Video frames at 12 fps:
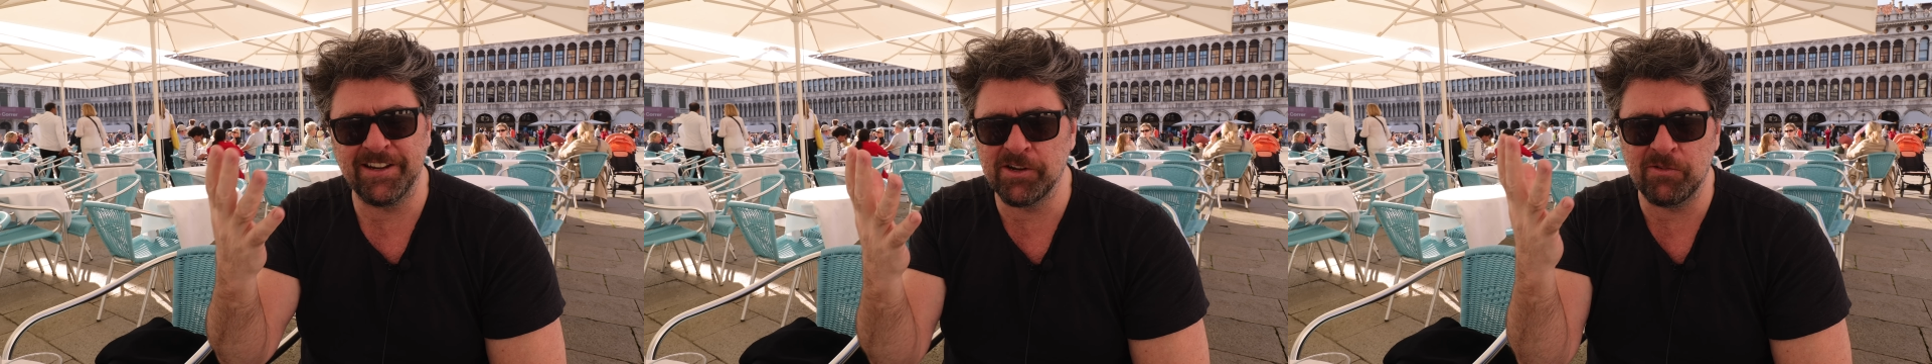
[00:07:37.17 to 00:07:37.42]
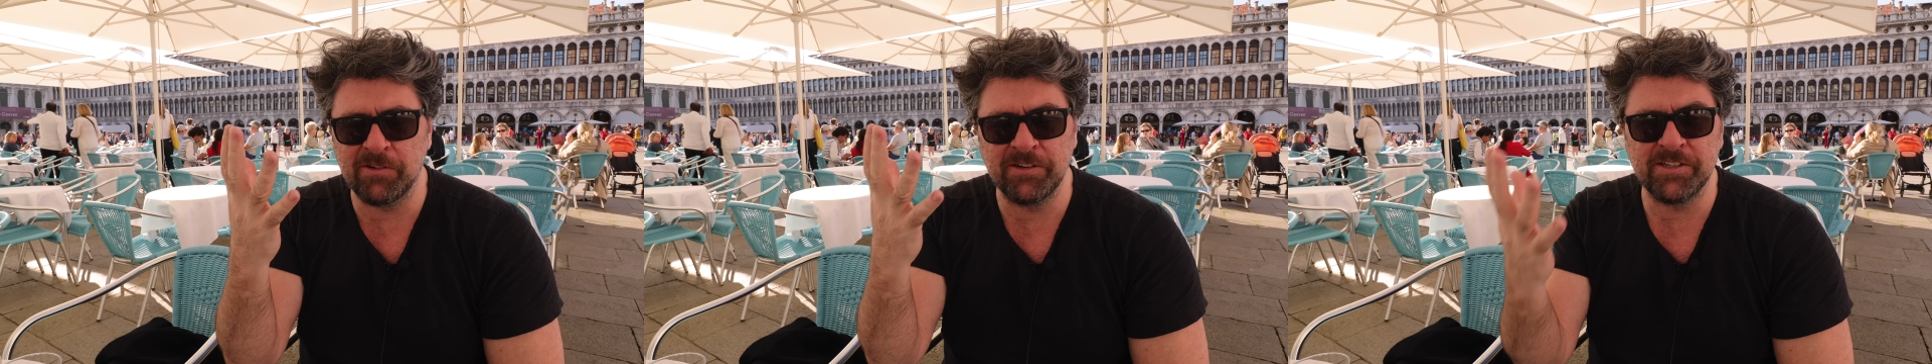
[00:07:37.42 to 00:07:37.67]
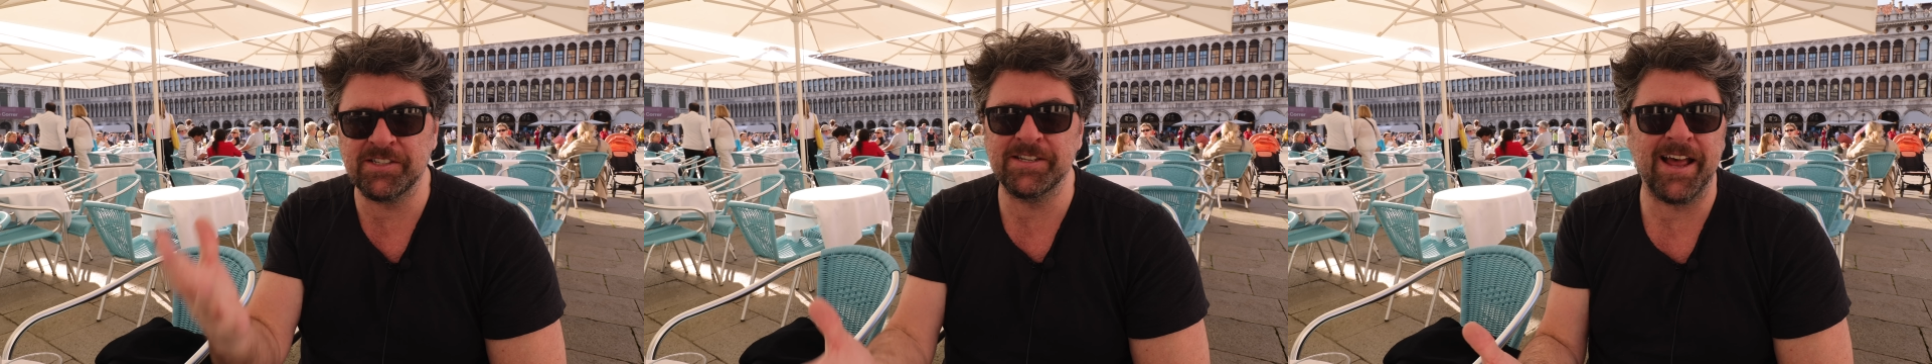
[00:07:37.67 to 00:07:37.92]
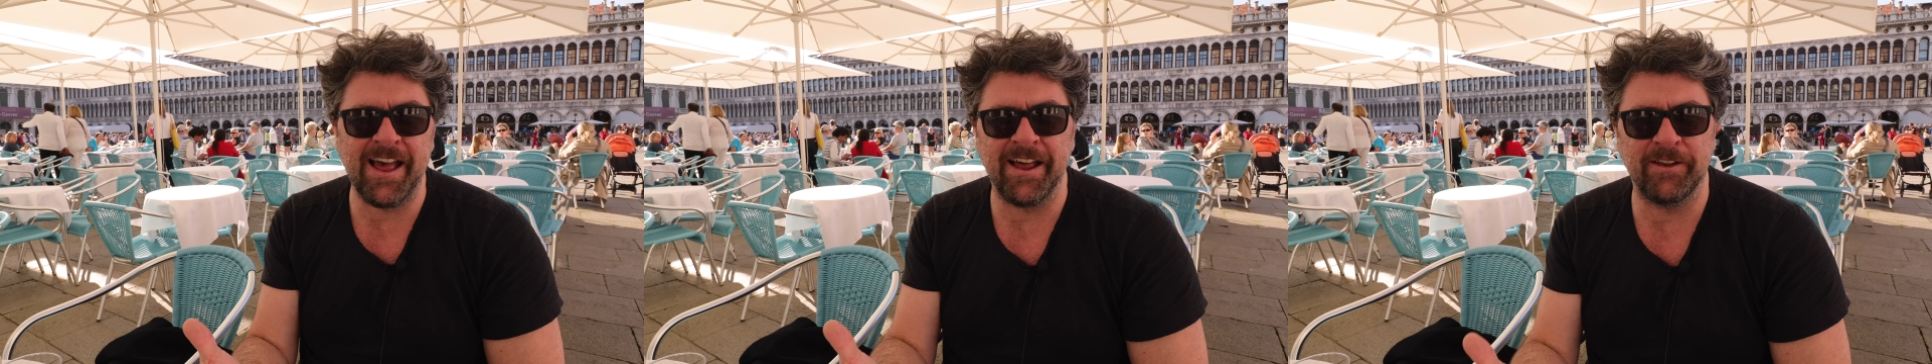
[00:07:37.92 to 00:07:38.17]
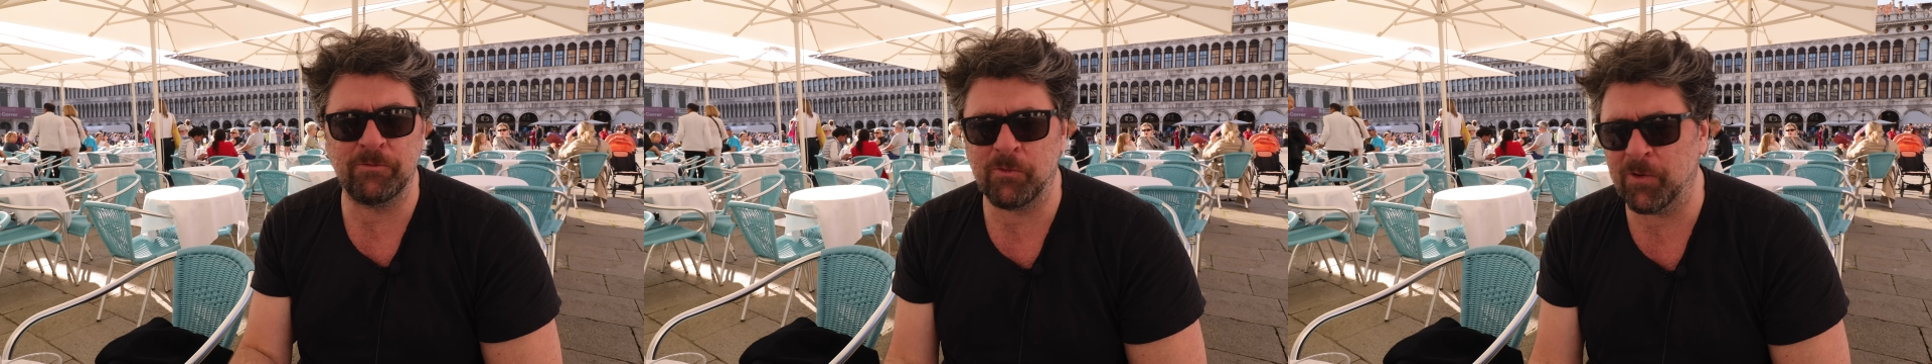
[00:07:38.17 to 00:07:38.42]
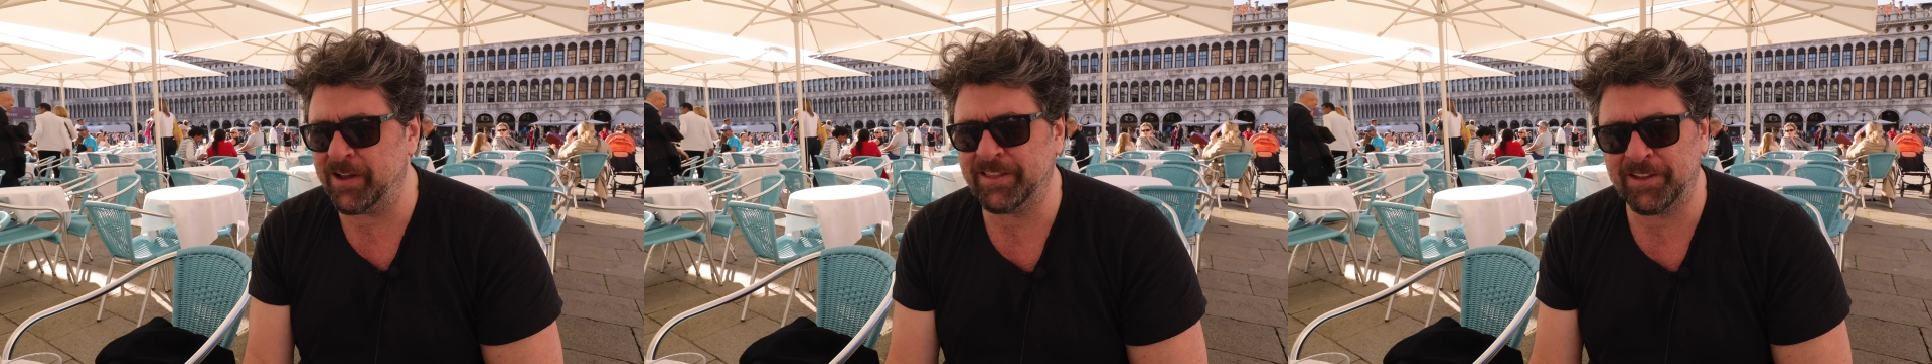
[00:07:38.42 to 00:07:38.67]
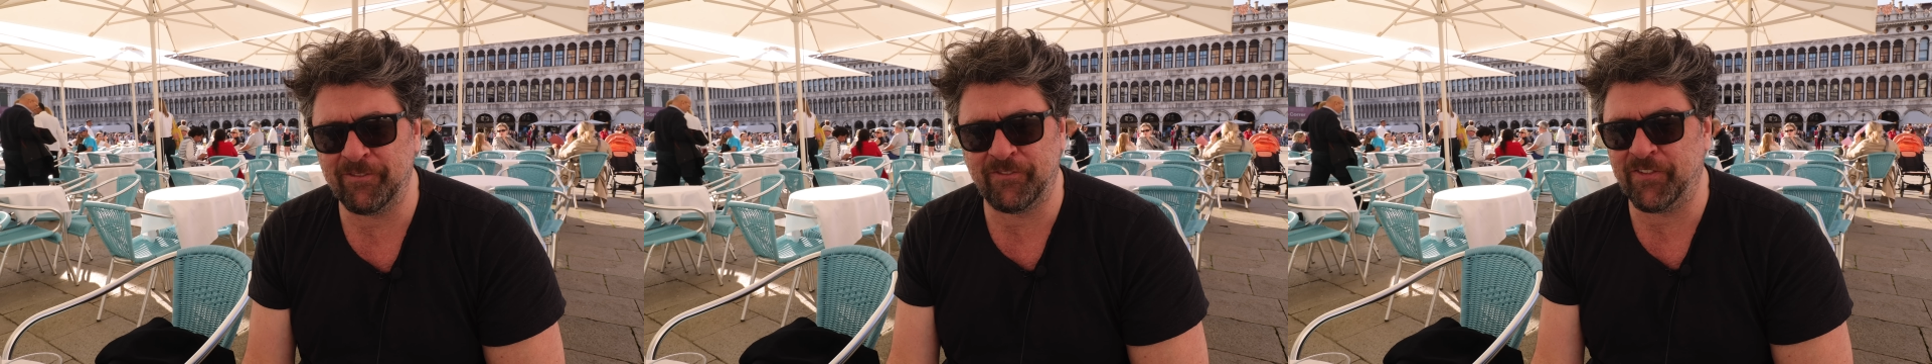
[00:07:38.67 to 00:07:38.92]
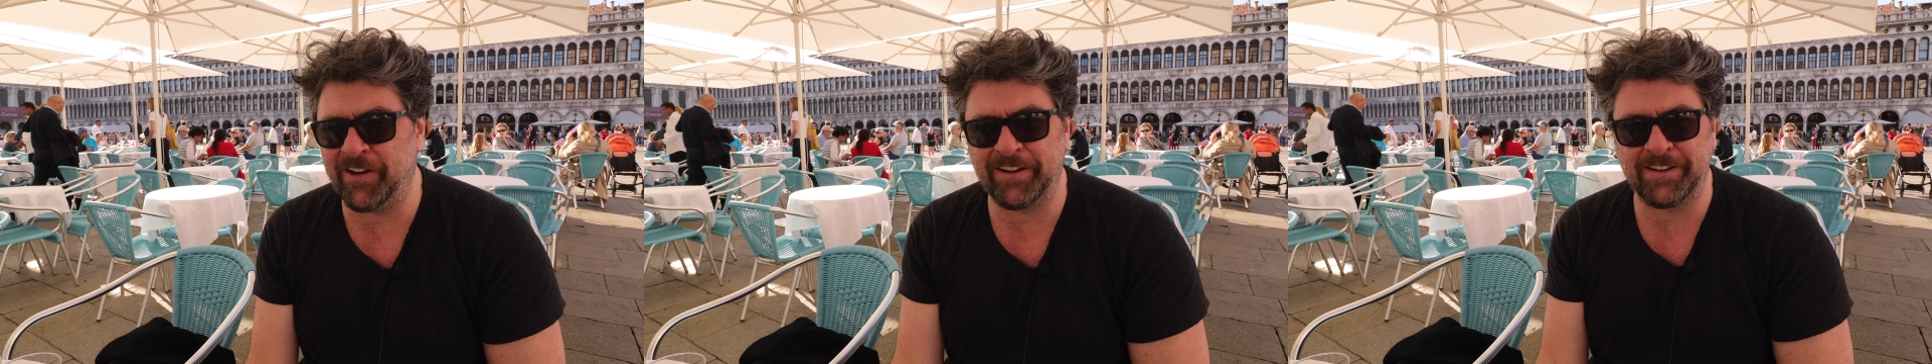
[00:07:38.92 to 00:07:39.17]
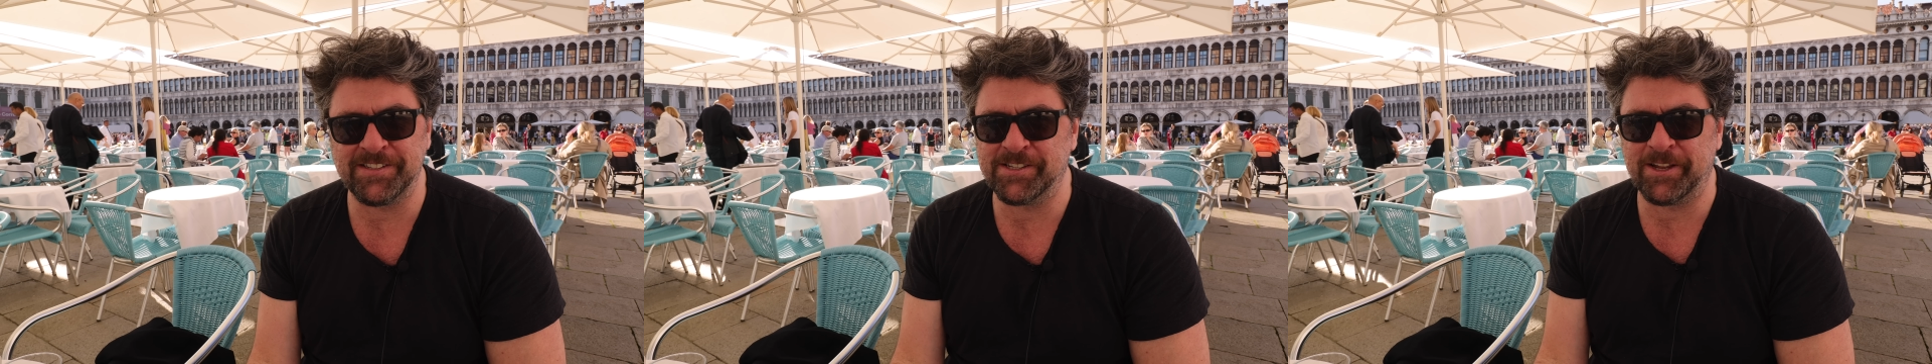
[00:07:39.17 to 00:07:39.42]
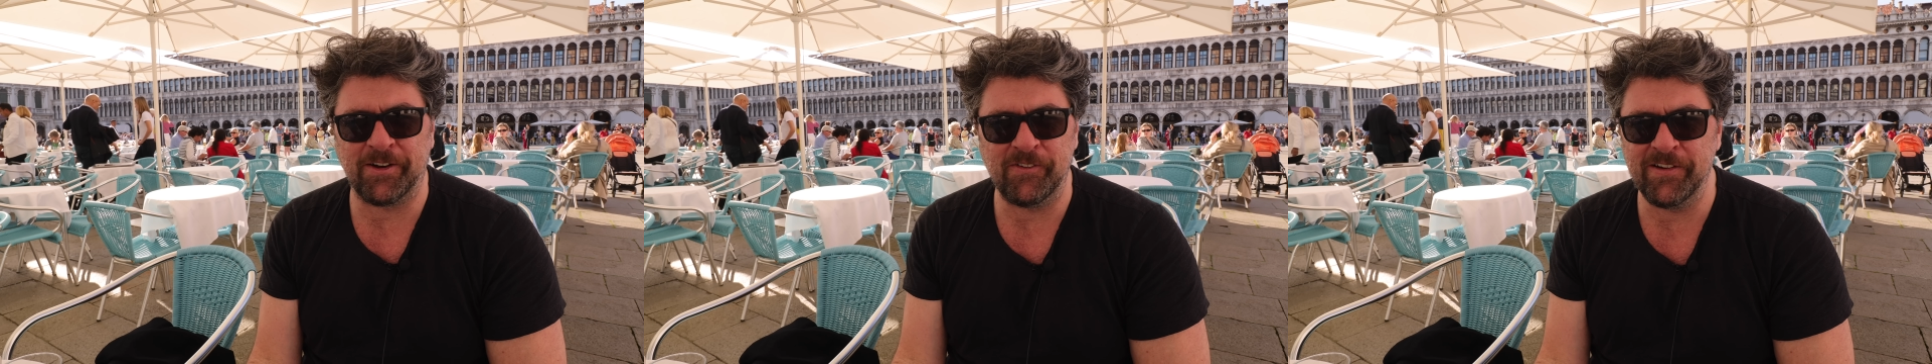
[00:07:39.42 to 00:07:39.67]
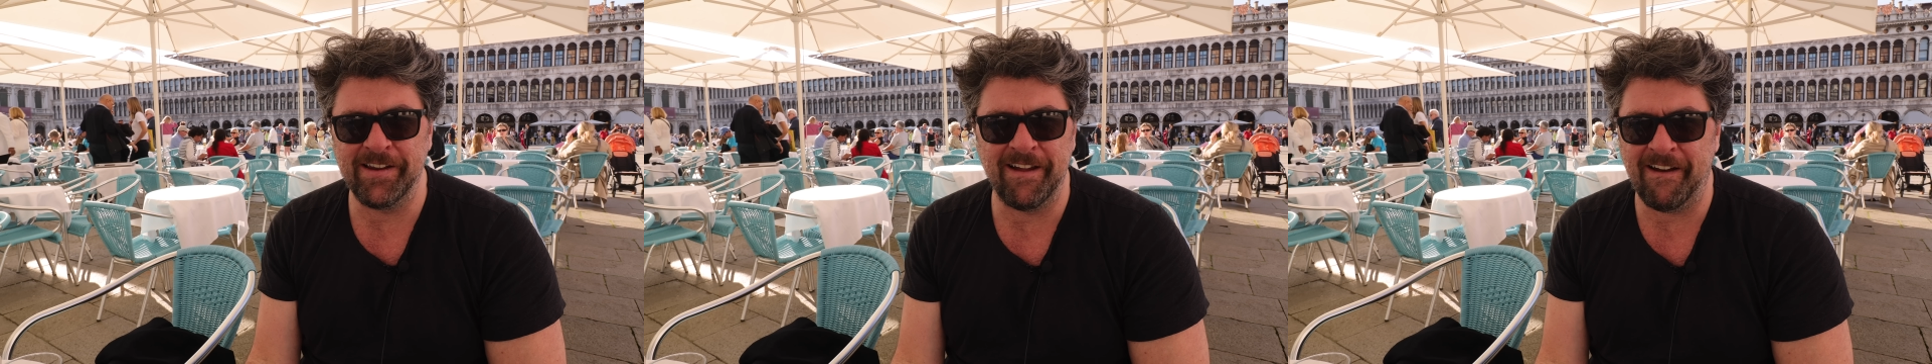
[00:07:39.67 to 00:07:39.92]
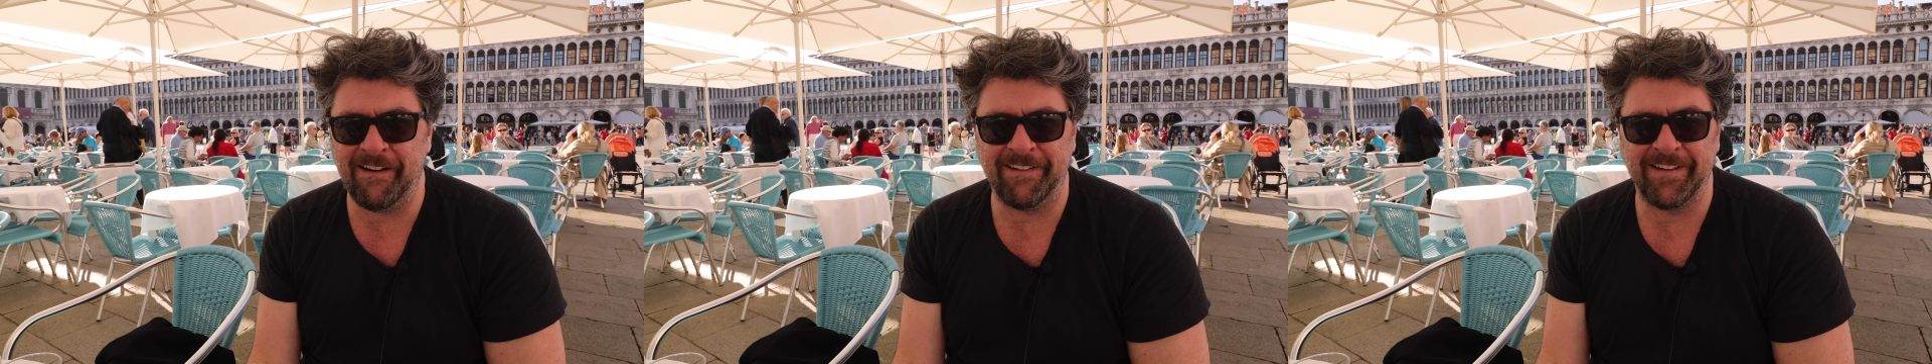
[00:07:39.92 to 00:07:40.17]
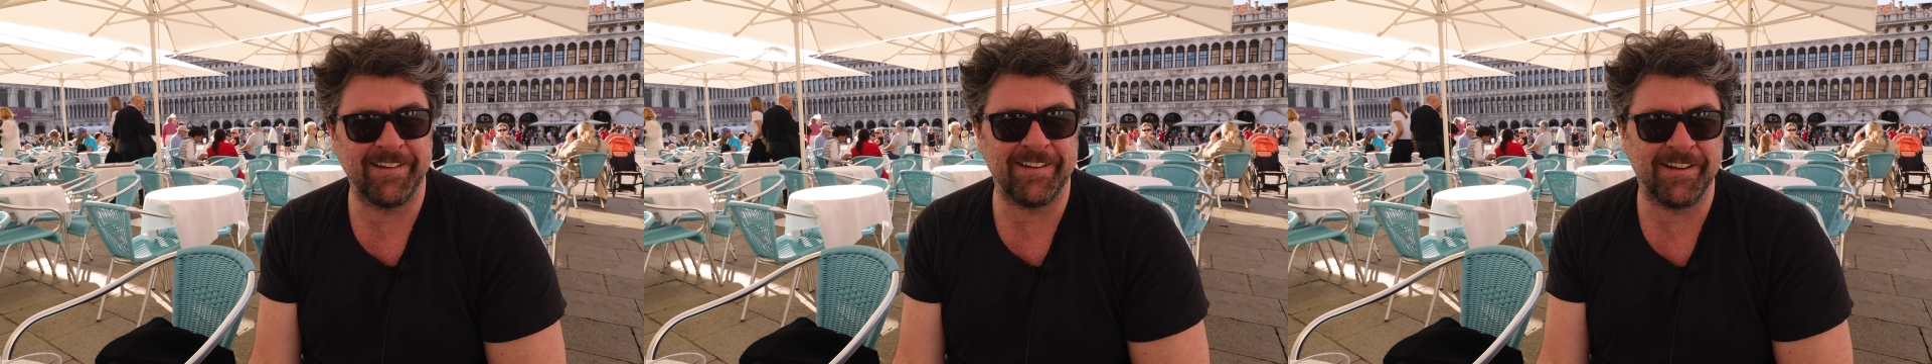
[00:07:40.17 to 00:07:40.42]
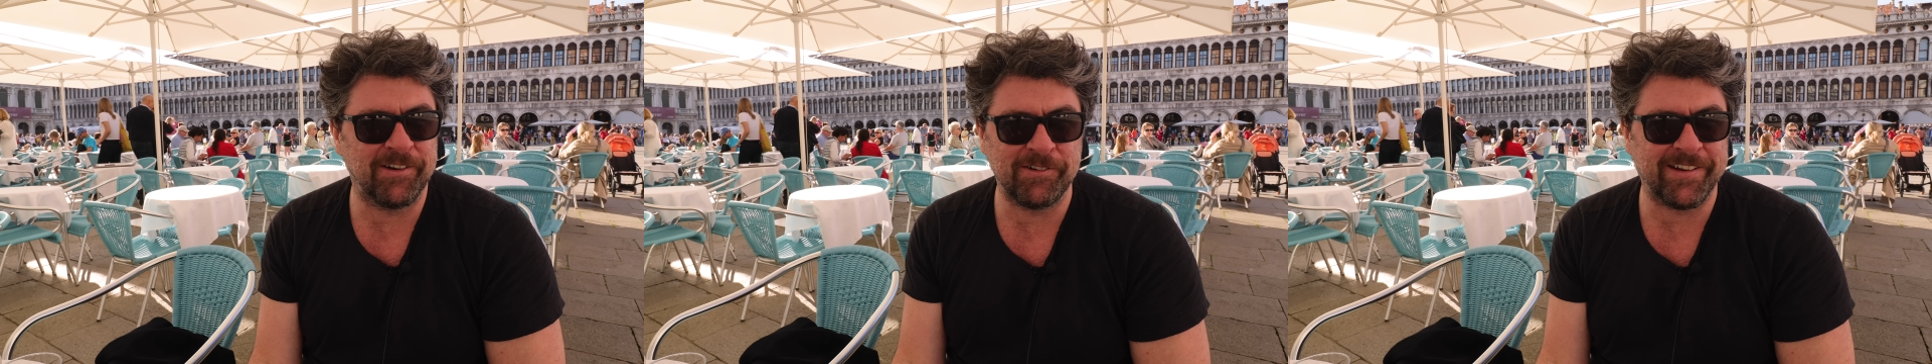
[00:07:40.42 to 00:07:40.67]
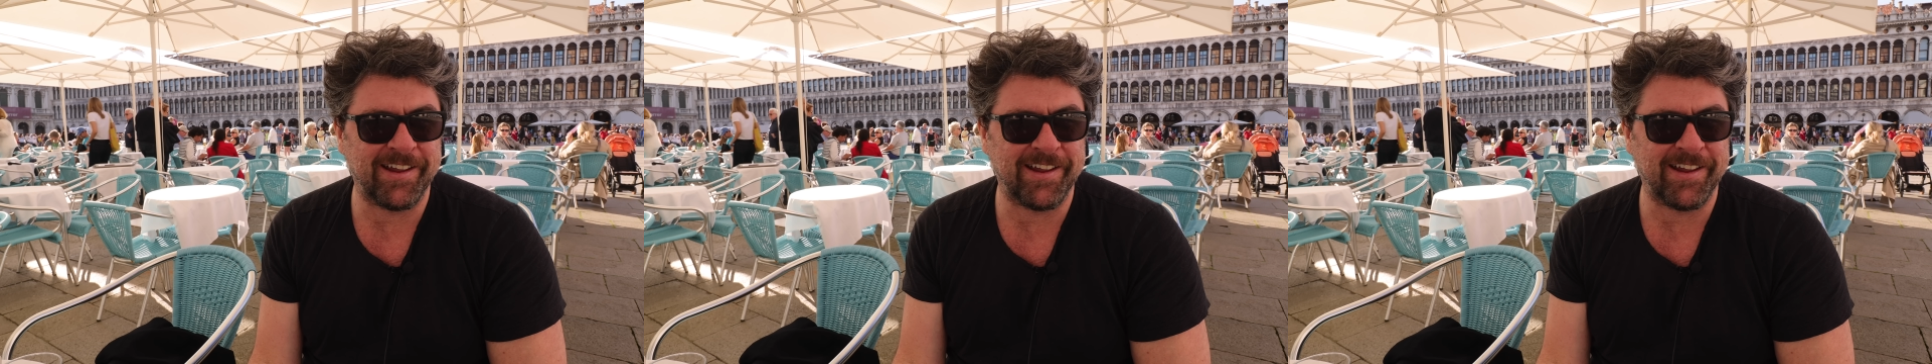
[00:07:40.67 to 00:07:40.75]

don't understand. What the fuck is going on? I don't